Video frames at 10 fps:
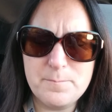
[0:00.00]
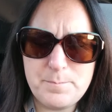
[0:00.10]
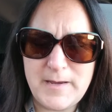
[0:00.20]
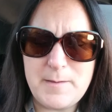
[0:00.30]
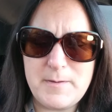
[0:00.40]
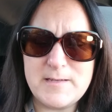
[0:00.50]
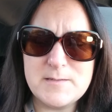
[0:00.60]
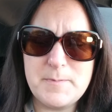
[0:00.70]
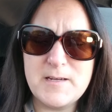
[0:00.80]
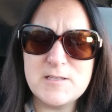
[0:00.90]

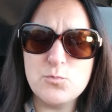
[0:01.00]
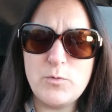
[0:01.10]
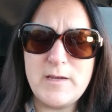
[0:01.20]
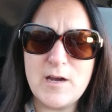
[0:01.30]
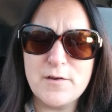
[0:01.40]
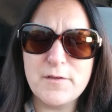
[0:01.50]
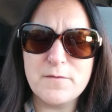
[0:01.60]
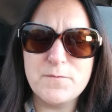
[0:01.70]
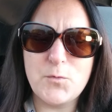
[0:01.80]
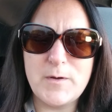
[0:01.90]
babies because we are their
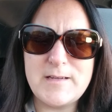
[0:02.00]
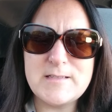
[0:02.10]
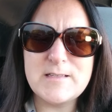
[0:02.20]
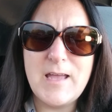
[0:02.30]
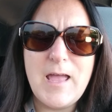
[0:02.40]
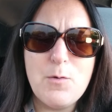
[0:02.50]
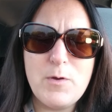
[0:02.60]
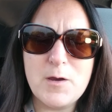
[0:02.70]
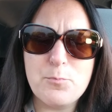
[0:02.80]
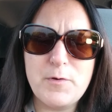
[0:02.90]
voice.
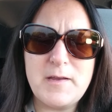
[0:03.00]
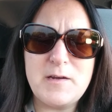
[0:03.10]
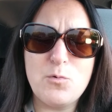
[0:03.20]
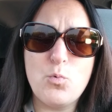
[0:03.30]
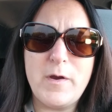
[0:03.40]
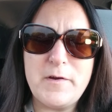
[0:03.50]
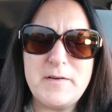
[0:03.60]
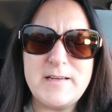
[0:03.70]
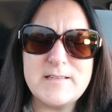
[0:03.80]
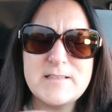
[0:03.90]
We are bringing
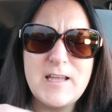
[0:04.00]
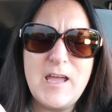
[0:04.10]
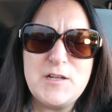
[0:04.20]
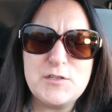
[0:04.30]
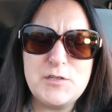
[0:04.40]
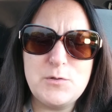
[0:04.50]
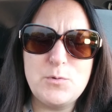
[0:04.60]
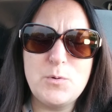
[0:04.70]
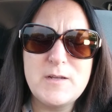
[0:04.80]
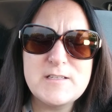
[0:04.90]
awareness
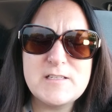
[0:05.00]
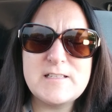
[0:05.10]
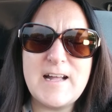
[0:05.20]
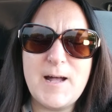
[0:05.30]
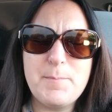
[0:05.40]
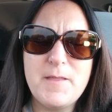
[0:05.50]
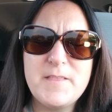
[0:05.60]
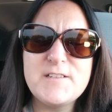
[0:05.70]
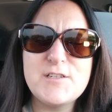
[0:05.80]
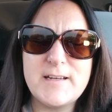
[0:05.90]
to stop
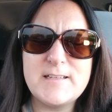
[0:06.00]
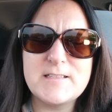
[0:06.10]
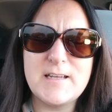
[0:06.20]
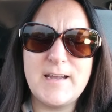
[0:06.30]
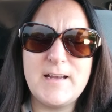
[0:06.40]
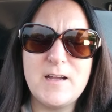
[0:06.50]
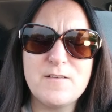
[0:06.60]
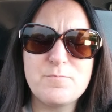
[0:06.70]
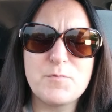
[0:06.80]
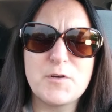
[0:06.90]
the genocide
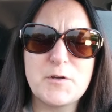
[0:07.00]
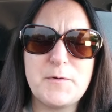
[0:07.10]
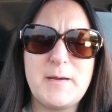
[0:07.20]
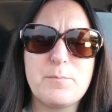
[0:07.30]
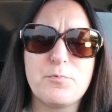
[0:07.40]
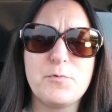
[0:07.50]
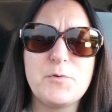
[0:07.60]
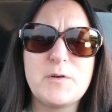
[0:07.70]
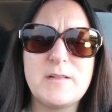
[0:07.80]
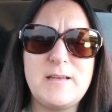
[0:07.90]
of murdering,
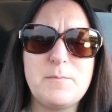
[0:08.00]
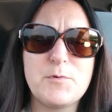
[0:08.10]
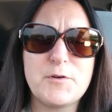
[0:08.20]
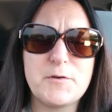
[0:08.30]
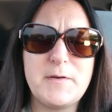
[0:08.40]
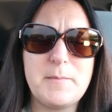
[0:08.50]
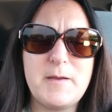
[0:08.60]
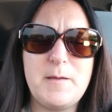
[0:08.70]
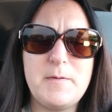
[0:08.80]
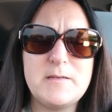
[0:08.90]
brutally murdering
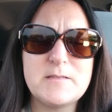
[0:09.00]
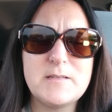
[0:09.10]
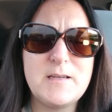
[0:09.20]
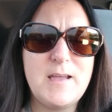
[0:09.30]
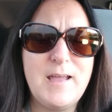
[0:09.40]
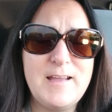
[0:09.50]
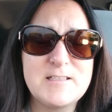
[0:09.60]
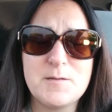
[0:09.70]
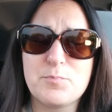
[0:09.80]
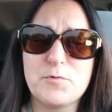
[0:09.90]
babies.
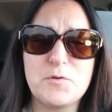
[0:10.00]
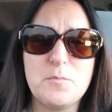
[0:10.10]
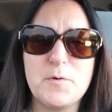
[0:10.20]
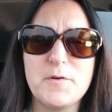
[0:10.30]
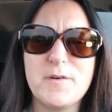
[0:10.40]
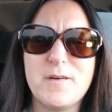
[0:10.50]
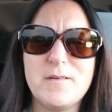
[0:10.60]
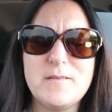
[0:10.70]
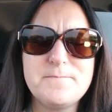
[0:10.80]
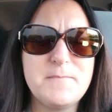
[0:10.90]
It's a brutal murder.
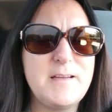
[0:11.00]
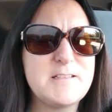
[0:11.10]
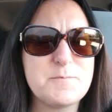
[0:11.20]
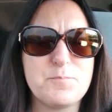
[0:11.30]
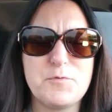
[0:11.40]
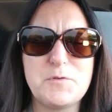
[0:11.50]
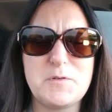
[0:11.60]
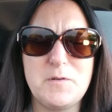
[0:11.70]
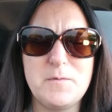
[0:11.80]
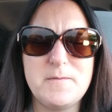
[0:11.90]
It's
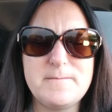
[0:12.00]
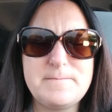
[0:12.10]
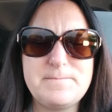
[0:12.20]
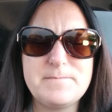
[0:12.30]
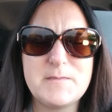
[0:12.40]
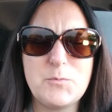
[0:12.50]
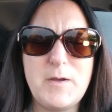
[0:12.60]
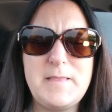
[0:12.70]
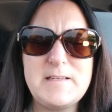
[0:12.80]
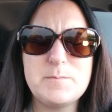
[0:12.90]
brutal. The
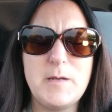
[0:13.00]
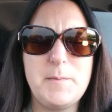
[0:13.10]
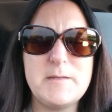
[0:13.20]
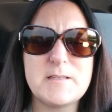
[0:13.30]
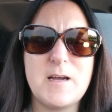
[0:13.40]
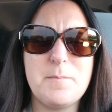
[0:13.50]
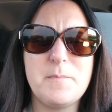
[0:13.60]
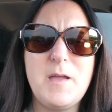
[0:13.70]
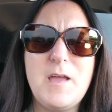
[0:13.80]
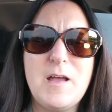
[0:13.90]
way these babies come
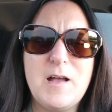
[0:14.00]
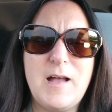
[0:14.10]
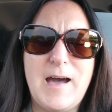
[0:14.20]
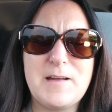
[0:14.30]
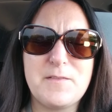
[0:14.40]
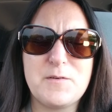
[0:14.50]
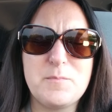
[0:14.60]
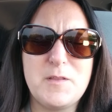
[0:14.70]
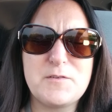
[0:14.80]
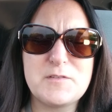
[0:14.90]
out of their
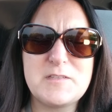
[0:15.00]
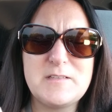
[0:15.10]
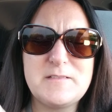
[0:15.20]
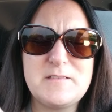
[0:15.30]
mothers